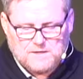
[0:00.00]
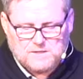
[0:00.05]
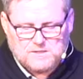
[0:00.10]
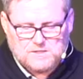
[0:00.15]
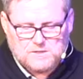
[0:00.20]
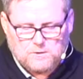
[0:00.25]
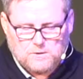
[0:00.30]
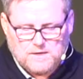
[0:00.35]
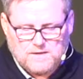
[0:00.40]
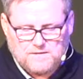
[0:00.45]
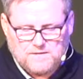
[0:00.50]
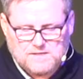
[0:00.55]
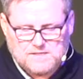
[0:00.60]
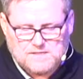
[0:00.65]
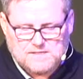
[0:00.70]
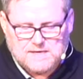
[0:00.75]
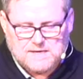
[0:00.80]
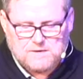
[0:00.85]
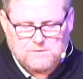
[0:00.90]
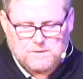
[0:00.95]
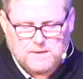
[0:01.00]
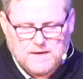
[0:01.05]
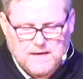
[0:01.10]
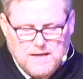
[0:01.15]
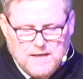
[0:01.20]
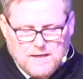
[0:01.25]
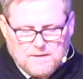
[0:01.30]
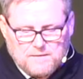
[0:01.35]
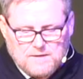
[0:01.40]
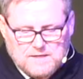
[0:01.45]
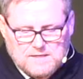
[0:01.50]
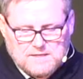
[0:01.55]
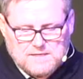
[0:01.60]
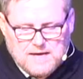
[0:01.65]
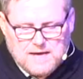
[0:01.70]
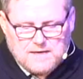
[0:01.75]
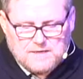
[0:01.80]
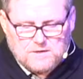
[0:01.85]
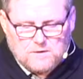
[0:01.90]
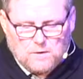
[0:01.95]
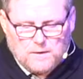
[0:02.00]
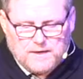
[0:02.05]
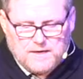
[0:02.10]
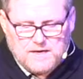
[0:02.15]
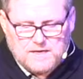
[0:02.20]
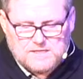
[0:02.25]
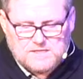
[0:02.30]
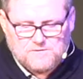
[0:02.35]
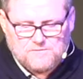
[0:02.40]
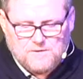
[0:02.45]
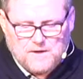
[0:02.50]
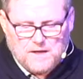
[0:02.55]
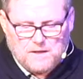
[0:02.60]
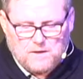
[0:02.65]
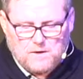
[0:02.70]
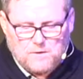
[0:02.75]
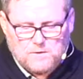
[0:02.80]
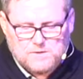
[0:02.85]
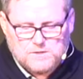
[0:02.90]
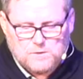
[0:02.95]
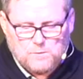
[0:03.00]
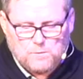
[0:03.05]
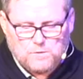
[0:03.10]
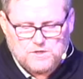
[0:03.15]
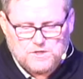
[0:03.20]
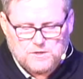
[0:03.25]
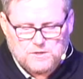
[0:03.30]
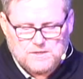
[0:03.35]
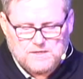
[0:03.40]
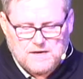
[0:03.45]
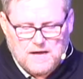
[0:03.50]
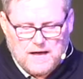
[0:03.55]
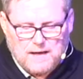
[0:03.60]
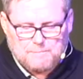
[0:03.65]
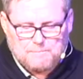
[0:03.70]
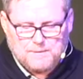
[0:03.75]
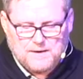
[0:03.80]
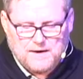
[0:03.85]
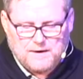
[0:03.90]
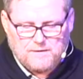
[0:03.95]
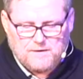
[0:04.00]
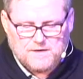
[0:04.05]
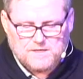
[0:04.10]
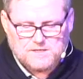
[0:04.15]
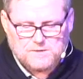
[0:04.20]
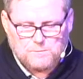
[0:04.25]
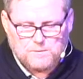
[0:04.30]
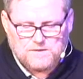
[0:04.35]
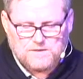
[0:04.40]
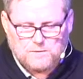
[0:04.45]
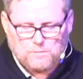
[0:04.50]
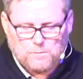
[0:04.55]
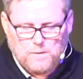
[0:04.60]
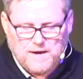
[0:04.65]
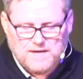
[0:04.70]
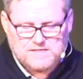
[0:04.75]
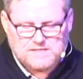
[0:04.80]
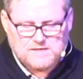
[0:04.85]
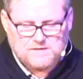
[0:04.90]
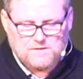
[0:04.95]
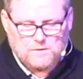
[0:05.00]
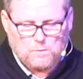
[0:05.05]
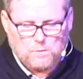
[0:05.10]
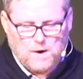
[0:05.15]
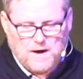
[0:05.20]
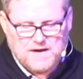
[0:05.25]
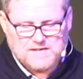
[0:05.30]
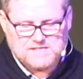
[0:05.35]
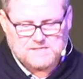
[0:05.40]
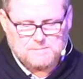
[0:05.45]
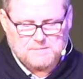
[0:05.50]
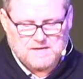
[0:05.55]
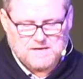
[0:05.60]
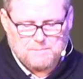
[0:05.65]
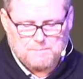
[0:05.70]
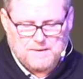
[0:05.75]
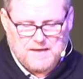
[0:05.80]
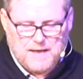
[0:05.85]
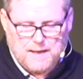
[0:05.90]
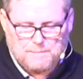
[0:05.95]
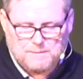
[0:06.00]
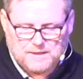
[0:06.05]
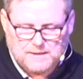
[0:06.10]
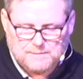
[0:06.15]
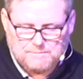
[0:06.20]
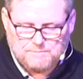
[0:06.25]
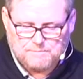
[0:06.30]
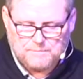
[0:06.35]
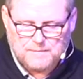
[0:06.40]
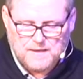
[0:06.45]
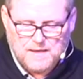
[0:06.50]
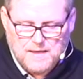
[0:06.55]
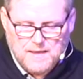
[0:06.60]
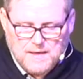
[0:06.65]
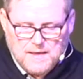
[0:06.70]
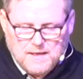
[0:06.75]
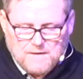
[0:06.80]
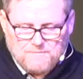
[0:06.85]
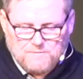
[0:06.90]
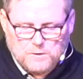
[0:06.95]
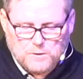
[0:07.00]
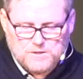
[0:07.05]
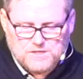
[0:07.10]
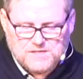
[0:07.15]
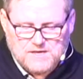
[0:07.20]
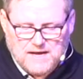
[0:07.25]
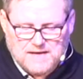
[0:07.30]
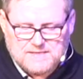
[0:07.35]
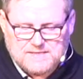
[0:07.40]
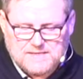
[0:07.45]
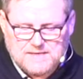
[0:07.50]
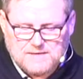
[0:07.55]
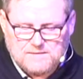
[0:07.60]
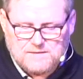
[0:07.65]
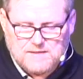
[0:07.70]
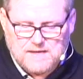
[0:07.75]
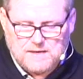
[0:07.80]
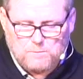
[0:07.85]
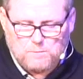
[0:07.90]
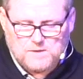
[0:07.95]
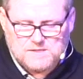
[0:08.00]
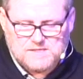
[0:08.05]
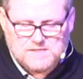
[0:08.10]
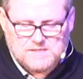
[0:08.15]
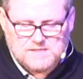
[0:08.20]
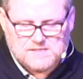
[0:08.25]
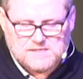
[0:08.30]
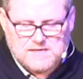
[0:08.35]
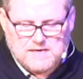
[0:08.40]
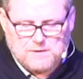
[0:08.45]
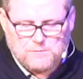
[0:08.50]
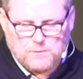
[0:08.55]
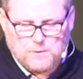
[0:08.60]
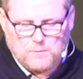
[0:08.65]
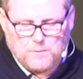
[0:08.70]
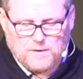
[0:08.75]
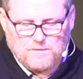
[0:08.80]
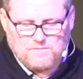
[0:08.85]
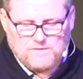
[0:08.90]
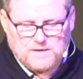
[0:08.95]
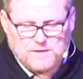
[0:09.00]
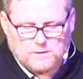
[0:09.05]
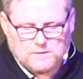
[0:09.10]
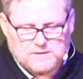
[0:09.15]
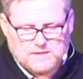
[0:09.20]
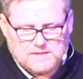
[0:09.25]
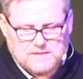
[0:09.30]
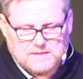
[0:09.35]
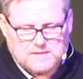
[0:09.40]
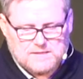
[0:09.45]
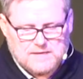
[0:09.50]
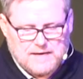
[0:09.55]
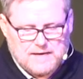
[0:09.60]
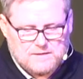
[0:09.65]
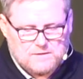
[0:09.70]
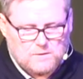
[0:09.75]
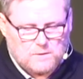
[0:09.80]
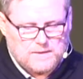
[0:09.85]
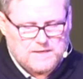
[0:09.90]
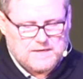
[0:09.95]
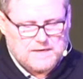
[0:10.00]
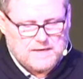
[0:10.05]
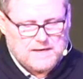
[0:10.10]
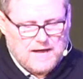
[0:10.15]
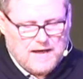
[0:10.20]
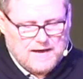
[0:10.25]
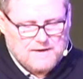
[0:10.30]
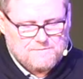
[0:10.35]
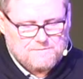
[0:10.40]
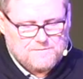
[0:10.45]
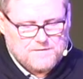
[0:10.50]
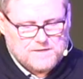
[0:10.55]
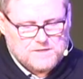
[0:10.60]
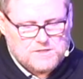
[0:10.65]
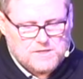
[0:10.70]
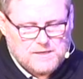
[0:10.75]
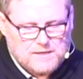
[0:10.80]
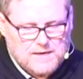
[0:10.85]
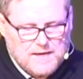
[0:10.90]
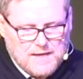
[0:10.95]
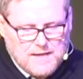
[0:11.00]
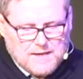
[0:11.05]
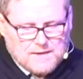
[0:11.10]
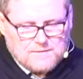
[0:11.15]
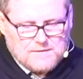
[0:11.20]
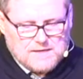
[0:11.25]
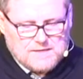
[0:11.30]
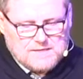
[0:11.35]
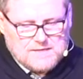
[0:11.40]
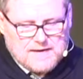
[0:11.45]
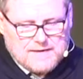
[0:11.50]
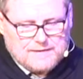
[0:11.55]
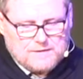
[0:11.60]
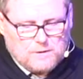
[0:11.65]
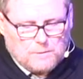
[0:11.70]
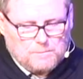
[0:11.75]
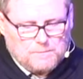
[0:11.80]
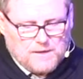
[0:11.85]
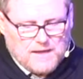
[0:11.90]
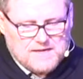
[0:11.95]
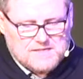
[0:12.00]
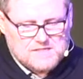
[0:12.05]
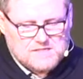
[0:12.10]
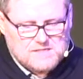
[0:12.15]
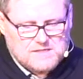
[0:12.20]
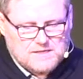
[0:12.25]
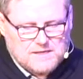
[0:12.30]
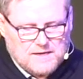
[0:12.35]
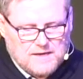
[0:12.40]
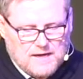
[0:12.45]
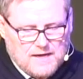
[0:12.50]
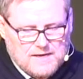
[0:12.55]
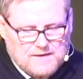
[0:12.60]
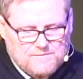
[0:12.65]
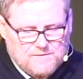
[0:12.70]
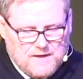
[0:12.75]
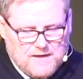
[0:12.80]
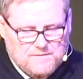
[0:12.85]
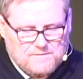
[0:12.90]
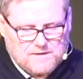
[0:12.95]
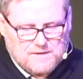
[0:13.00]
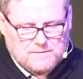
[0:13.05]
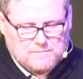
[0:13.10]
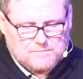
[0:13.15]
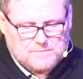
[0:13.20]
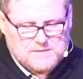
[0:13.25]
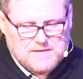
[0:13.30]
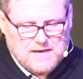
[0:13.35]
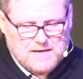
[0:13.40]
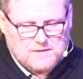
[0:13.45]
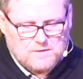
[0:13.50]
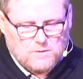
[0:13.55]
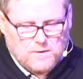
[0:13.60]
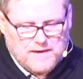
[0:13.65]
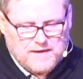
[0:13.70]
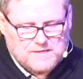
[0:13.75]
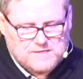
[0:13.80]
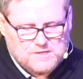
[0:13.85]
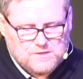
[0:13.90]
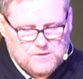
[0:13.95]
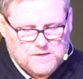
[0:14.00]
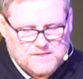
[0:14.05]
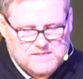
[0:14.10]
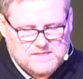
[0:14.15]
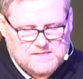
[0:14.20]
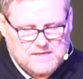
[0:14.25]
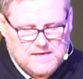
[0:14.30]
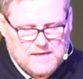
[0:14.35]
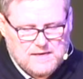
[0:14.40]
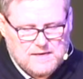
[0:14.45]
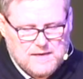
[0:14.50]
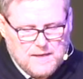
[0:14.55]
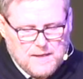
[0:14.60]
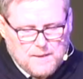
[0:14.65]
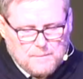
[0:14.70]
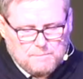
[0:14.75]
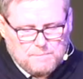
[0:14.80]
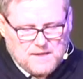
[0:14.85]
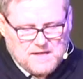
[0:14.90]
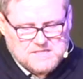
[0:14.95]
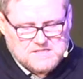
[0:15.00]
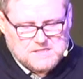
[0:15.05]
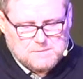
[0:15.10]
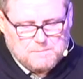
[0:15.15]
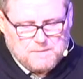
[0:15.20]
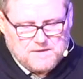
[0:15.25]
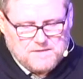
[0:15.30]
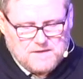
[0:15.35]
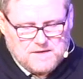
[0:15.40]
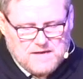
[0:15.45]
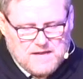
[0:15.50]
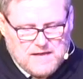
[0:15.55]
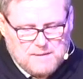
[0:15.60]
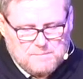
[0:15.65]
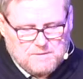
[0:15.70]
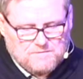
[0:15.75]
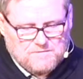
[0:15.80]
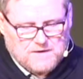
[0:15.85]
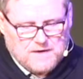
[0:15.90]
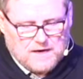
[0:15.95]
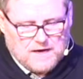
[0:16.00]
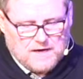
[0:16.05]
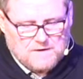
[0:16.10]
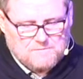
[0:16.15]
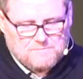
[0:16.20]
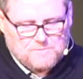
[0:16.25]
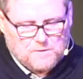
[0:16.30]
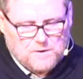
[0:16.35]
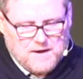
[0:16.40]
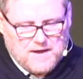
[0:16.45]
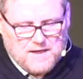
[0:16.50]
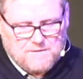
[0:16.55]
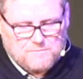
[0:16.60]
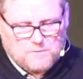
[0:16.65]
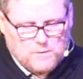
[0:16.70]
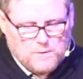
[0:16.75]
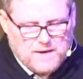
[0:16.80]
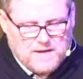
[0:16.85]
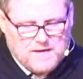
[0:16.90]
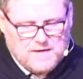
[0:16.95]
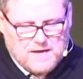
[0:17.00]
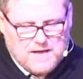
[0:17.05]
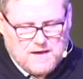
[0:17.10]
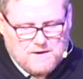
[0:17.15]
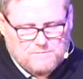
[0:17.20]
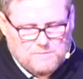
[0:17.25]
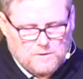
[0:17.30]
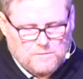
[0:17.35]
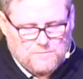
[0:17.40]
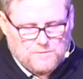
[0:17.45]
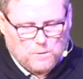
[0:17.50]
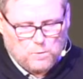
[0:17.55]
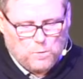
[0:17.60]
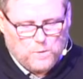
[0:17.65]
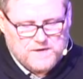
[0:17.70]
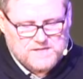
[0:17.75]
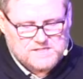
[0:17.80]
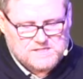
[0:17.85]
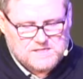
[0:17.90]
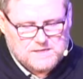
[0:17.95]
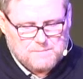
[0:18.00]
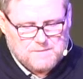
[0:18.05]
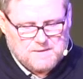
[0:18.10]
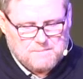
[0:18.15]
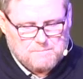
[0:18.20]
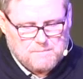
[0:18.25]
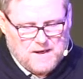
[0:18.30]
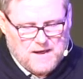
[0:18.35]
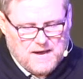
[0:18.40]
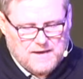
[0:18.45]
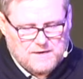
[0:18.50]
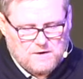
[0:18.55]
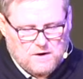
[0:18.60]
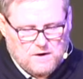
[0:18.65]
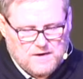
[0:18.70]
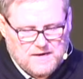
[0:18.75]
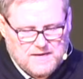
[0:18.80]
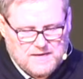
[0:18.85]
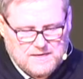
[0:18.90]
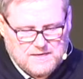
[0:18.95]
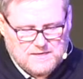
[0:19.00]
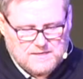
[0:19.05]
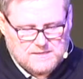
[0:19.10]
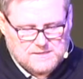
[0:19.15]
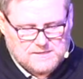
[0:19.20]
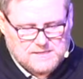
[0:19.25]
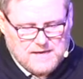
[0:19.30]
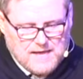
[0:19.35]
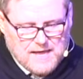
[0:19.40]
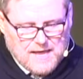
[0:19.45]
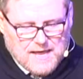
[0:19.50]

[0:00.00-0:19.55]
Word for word: concerning this secret, that Daniel and his fellows should not perish with the rest of the wise men of Babylon. Verse 19 Then was the secret revealed unto Daniel in a night vision. Then Daniel blessed the God of heaven. Daniel answered and said, Blessed be the name of God forever and ever, for wisdom and might are his.